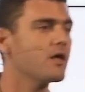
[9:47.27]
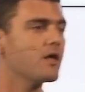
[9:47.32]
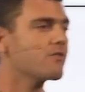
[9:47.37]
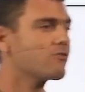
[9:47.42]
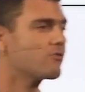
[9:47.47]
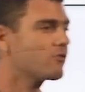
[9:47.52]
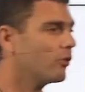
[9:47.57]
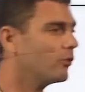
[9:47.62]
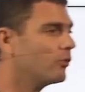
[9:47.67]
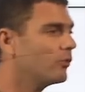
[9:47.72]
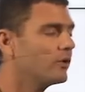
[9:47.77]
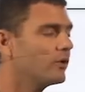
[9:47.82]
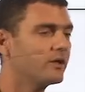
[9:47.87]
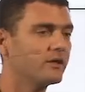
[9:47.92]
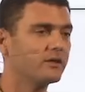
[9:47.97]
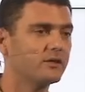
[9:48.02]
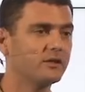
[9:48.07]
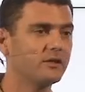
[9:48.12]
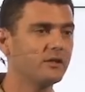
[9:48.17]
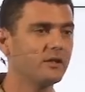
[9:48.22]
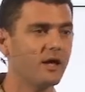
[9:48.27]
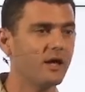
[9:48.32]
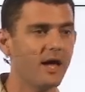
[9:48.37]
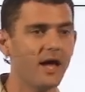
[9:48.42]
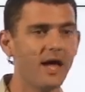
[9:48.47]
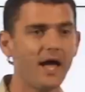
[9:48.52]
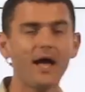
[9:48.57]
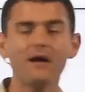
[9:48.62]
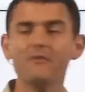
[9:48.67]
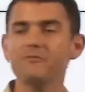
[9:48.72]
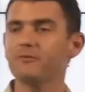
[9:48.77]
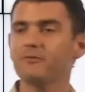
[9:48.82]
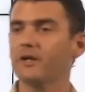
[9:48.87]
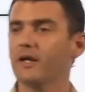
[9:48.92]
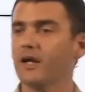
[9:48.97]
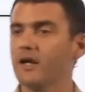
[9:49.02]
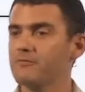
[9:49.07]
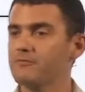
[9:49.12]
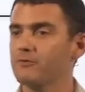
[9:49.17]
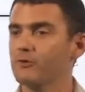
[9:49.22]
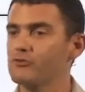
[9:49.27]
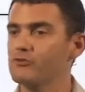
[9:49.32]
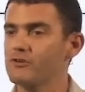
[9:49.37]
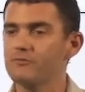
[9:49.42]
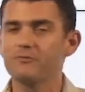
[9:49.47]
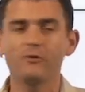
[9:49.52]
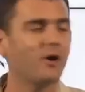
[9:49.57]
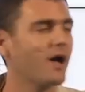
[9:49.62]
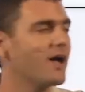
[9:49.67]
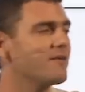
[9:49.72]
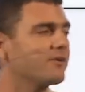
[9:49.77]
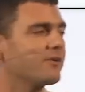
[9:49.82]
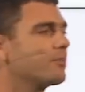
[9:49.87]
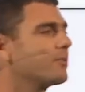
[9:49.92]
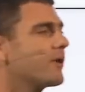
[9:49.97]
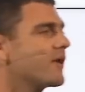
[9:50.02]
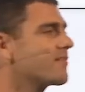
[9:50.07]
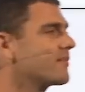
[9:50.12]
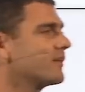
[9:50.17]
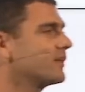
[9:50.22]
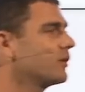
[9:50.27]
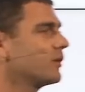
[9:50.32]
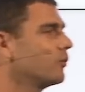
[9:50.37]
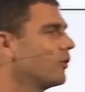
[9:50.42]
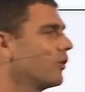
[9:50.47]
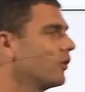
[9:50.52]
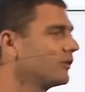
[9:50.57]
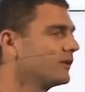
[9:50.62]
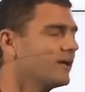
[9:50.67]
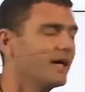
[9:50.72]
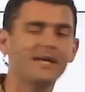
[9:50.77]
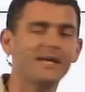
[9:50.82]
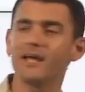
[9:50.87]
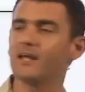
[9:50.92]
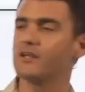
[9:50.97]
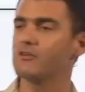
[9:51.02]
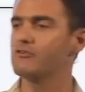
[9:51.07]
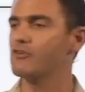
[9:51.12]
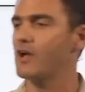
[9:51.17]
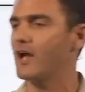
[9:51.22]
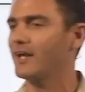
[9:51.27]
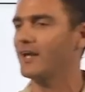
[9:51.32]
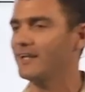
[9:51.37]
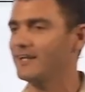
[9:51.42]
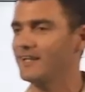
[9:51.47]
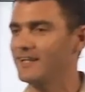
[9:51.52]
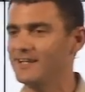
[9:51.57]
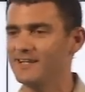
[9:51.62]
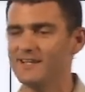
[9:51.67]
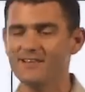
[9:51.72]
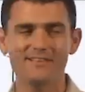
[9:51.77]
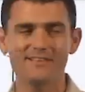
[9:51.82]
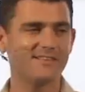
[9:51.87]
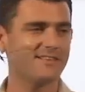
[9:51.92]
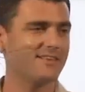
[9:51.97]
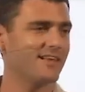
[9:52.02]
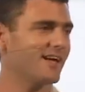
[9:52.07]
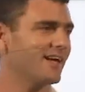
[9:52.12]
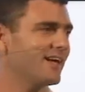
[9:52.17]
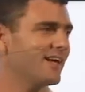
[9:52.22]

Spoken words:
So every refugee from every place in the world, again, Chinese,